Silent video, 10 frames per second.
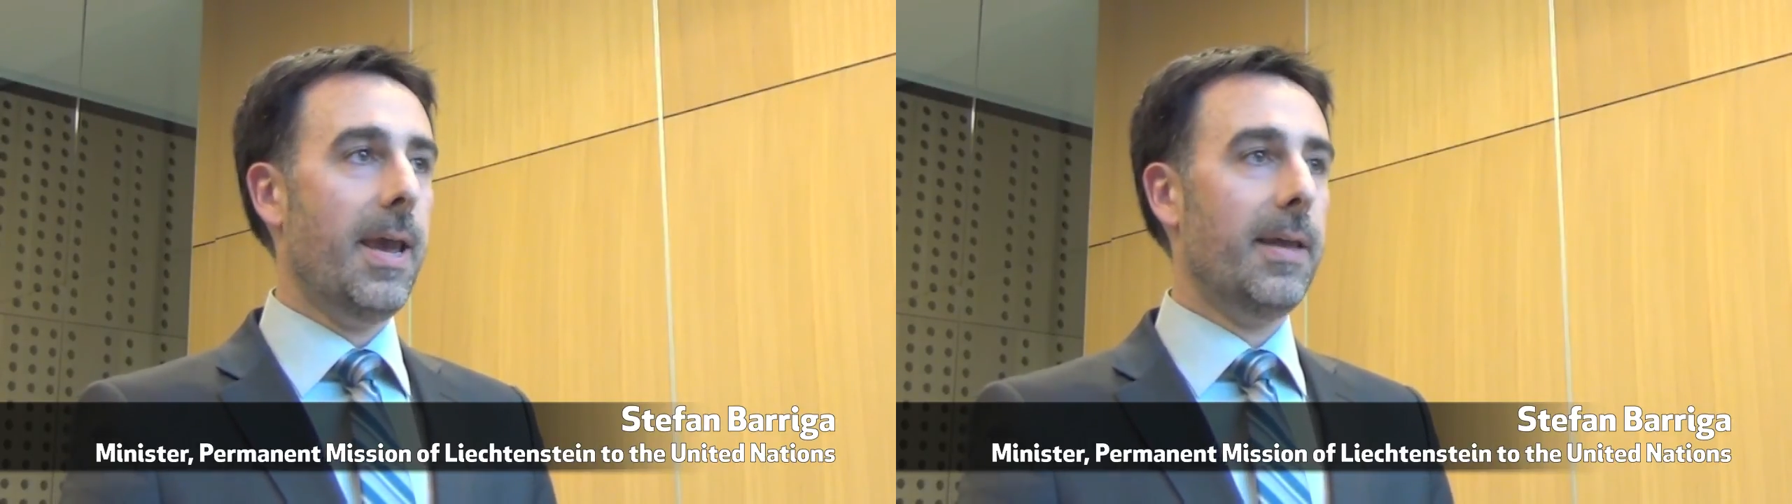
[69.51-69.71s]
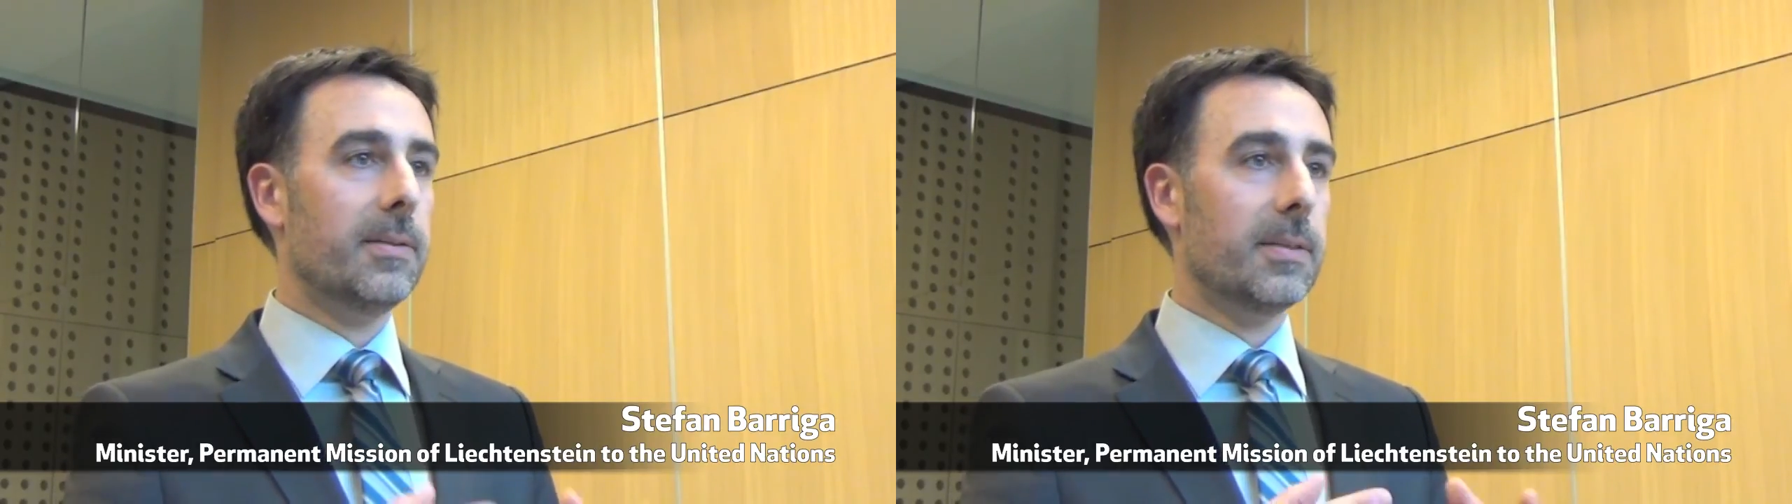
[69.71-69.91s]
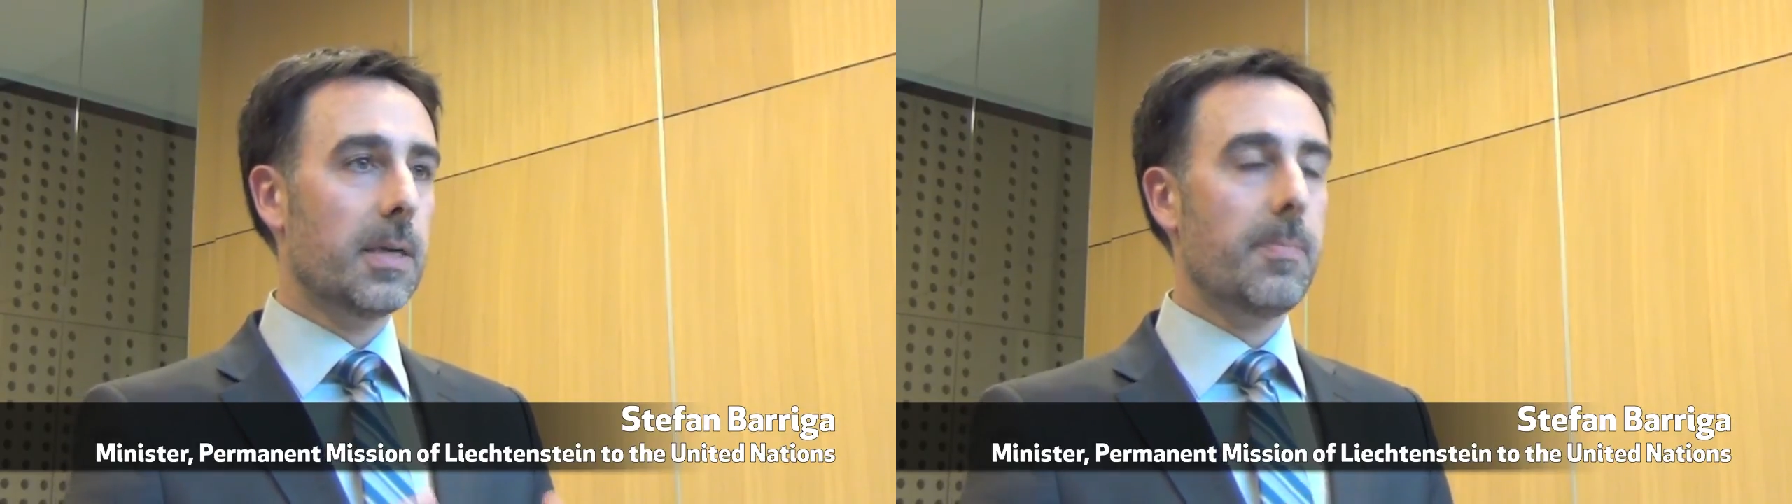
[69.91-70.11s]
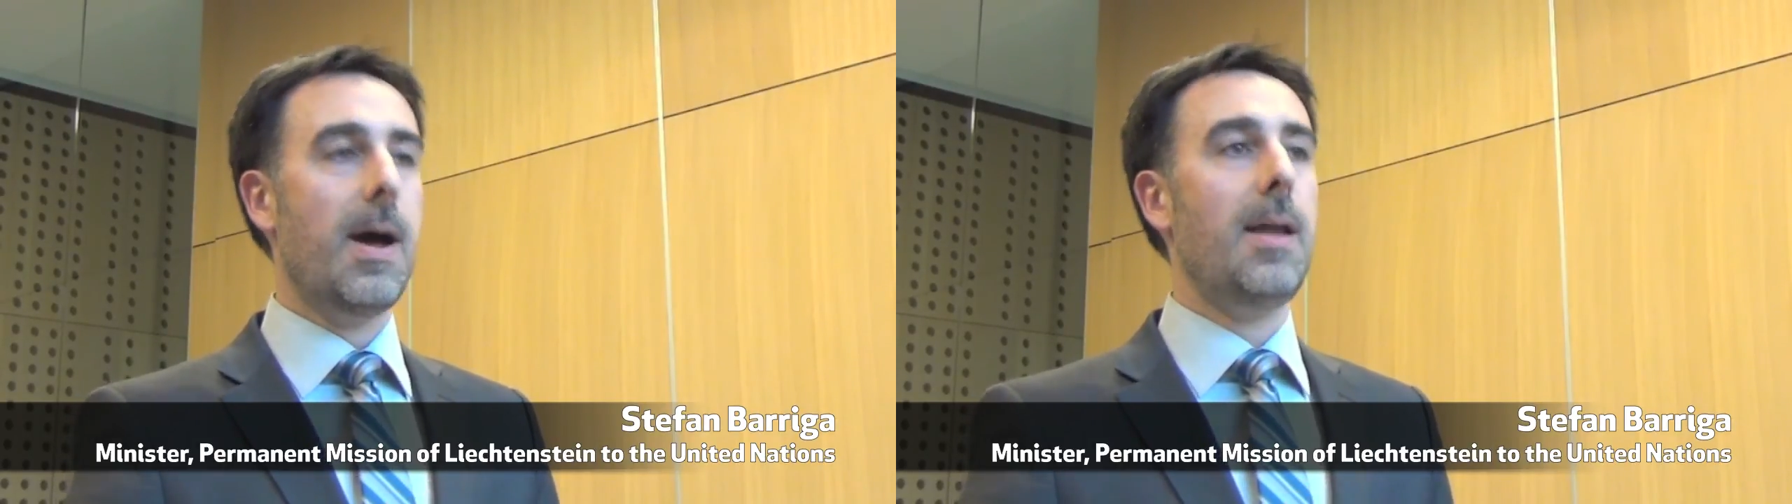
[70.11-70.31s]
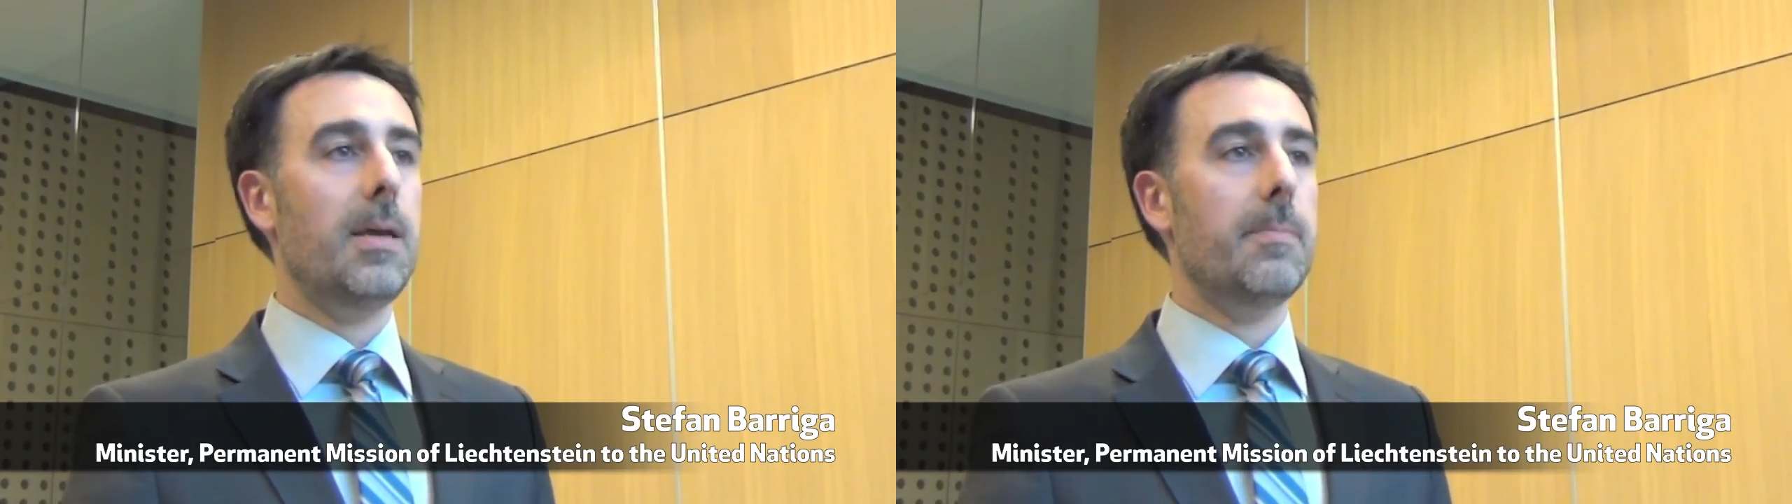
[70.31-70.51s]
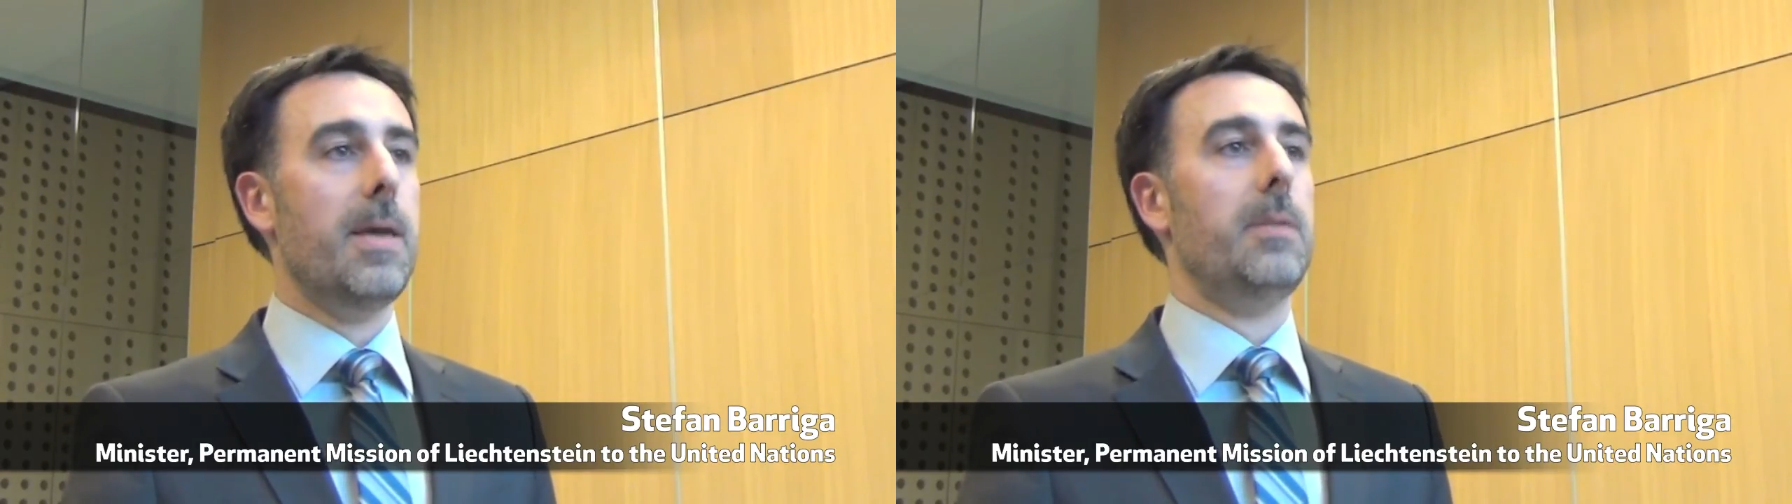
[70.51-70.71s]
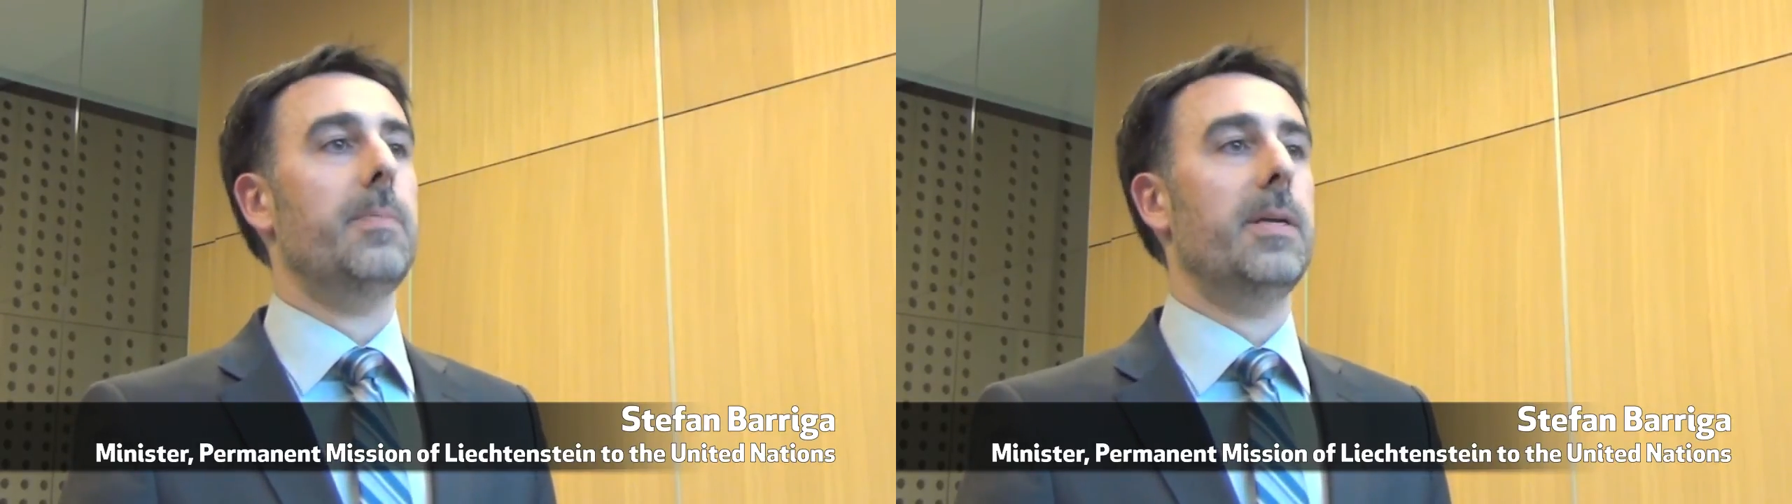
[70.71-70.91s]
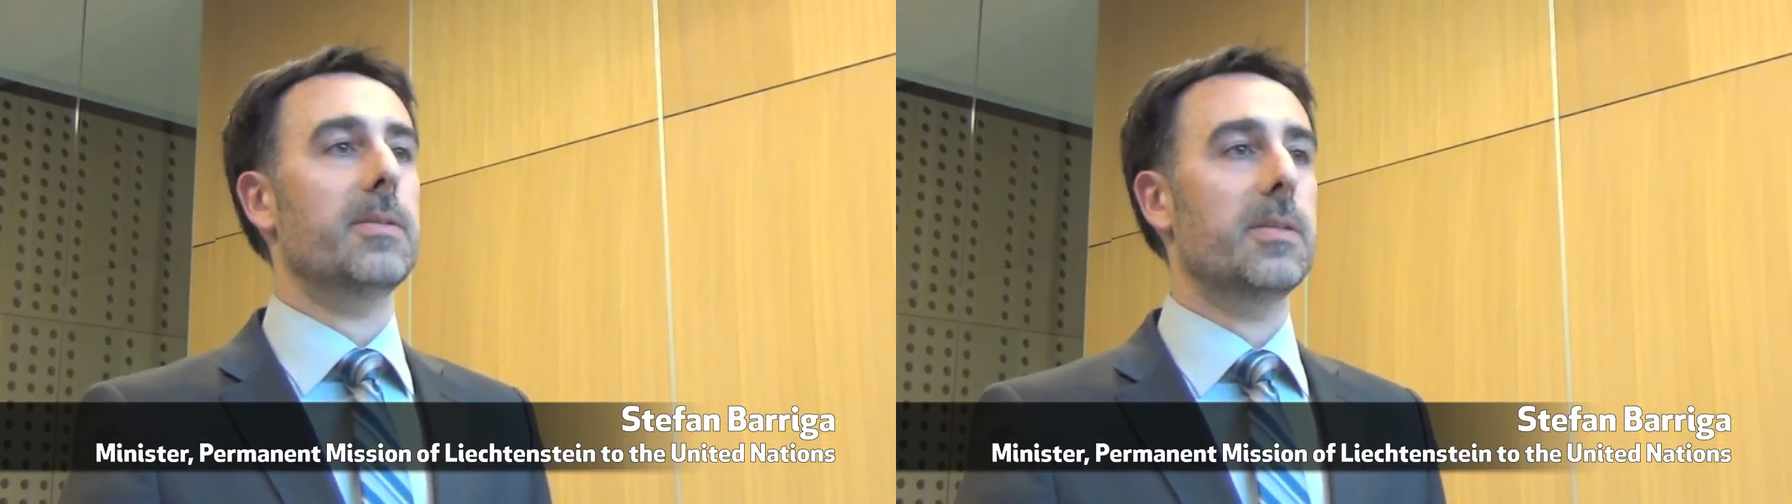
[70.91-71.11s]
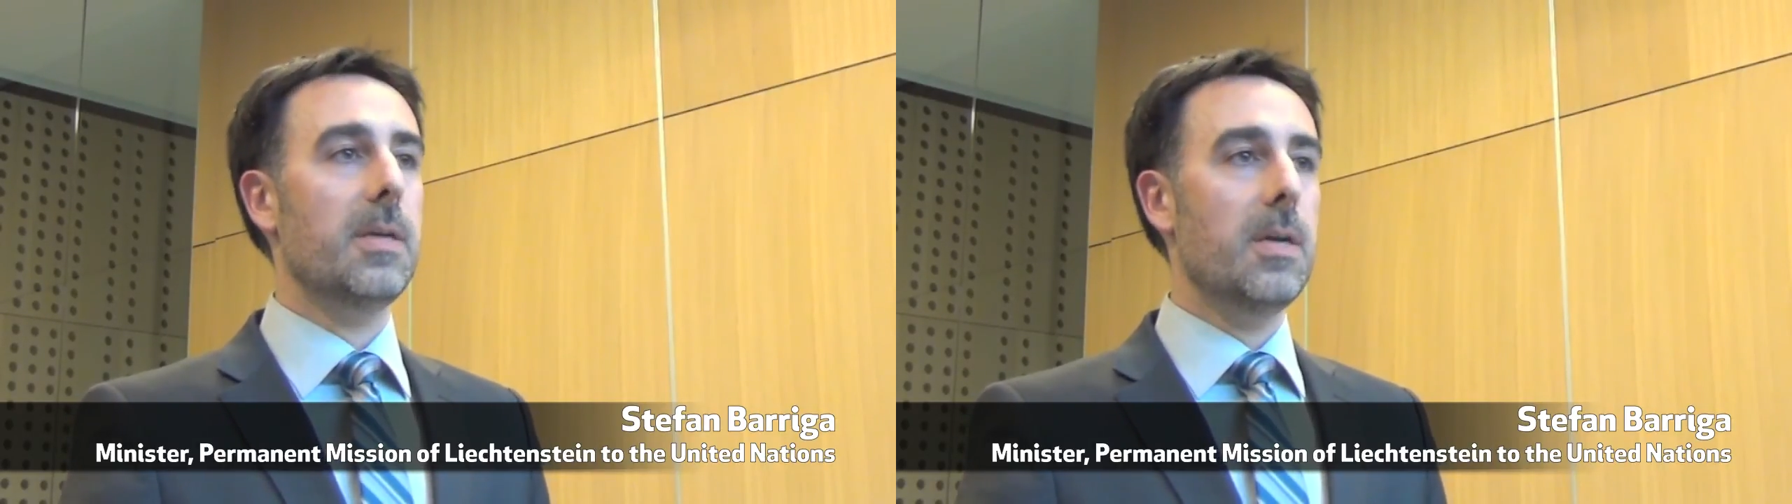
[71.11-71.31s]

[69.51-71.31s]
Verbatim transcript: And the Kampala amendments